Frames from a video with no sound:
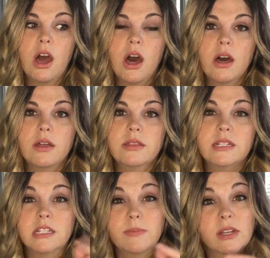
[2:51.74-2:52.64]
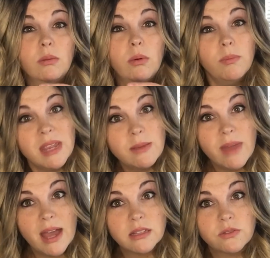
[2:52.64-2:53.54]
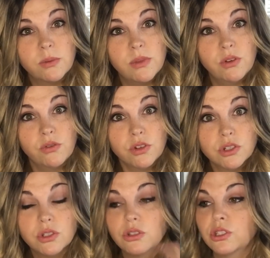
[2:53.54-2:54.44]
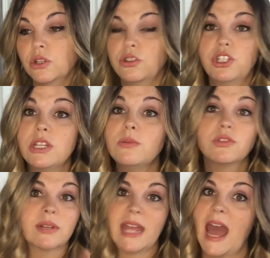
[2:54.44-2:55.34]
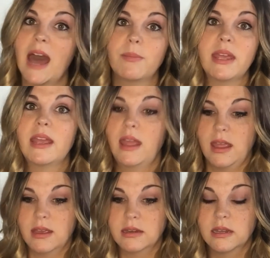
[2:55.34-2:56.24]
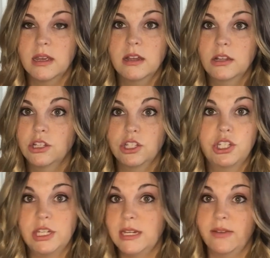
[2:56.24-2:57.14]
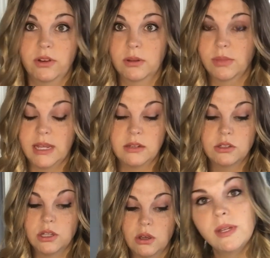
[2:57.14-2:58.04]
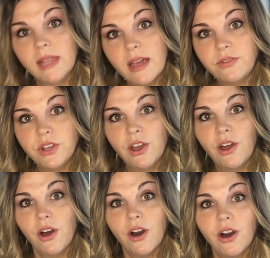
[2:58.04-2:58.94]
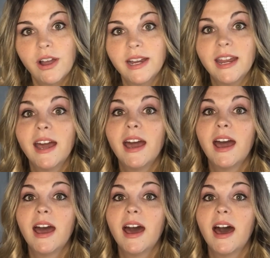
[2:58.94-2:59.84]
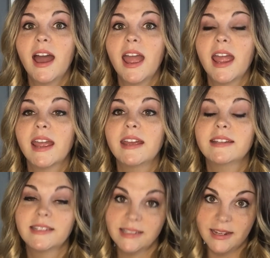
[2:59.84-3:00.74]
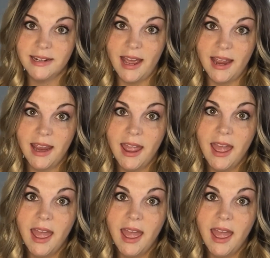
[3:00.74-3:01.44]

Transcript: the Despicable Me mask from Universal. So she was really happy and she never complained. So we left on a Sunday,